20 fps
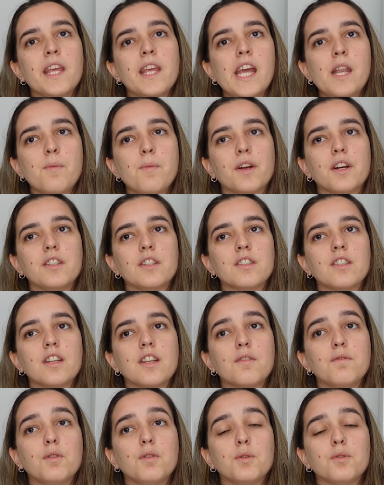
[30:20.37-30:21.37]
in regards to
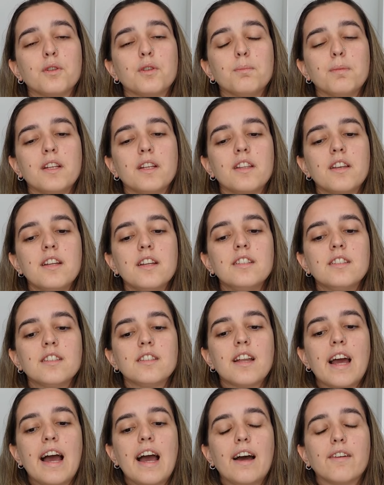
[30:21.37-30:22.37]
like vulnerabilities
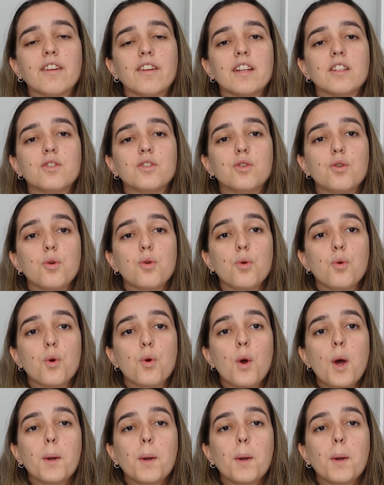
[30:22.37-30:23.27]
and having to